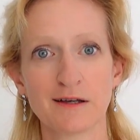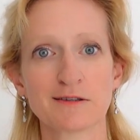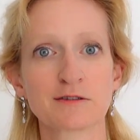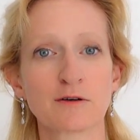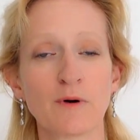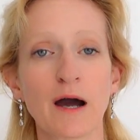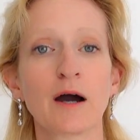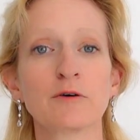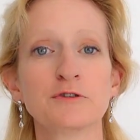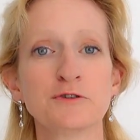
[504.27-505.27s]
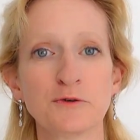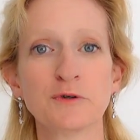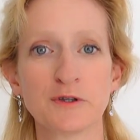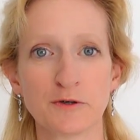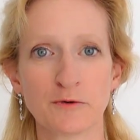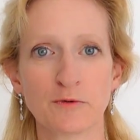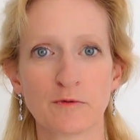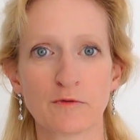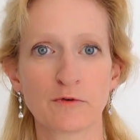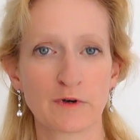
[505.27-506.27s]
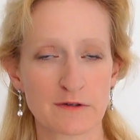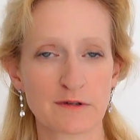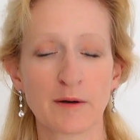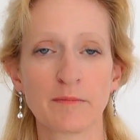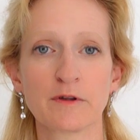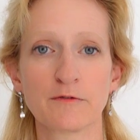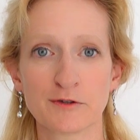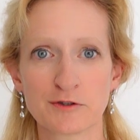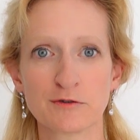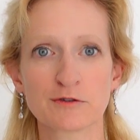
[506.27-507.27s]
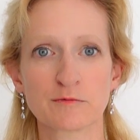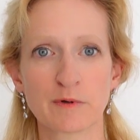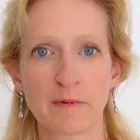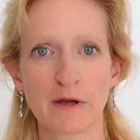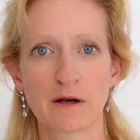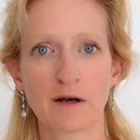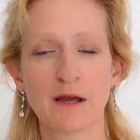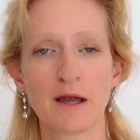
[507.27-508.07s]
So how do you, for example, if you choose to prepare,